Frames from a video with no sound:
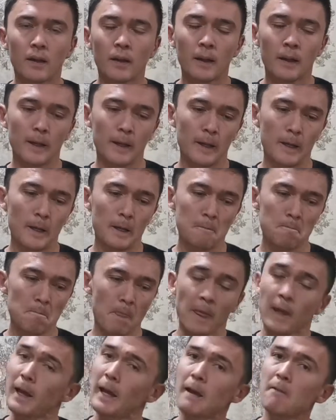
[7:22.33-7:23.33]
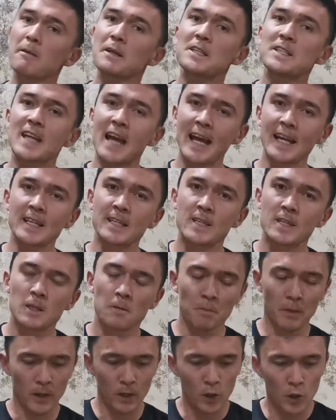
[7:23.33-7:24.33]
have a
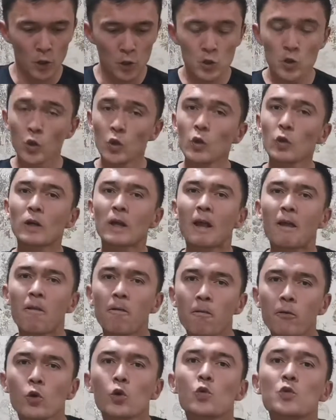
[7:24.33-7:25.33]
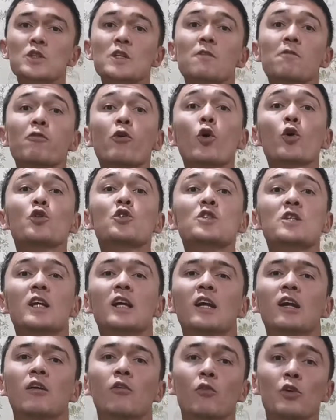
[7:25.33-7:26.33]
chance to look through the
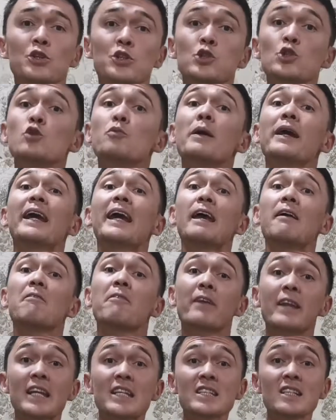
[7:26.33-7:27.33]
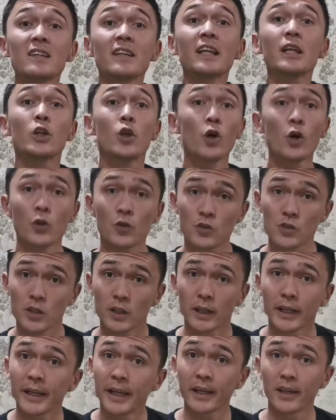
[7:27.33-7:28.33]
words which you may have recently learned
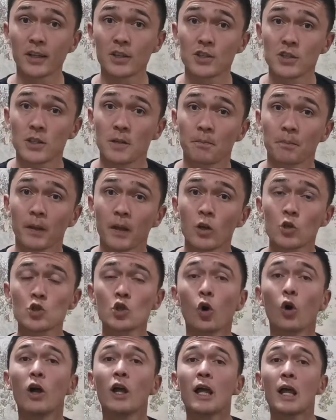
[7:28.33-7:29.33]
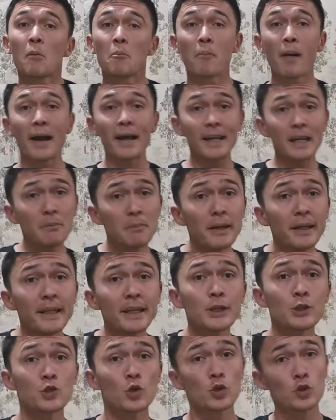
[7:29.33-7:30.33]
in English. So by
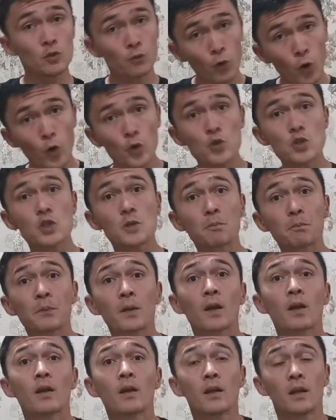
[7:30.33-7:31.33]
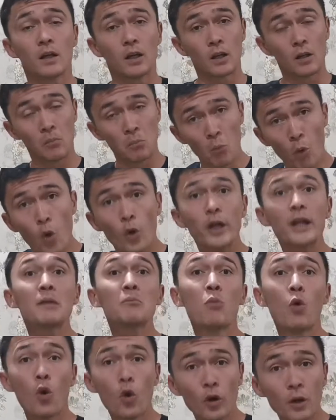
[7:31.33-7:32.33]
repeating those words more
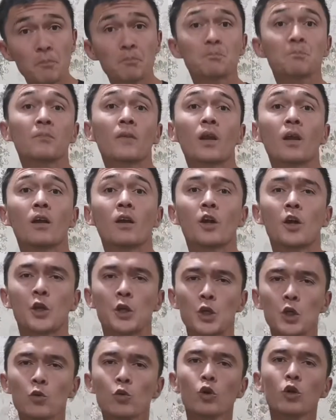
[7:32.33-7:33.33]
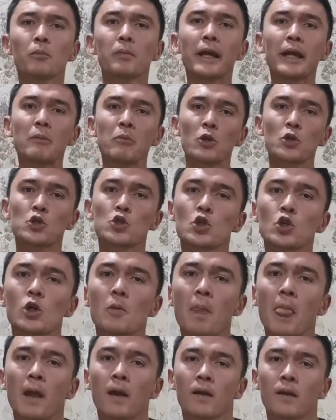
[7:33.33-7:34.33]
and more, you will be able
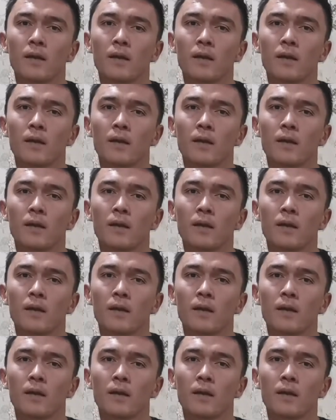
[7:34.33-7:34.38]
to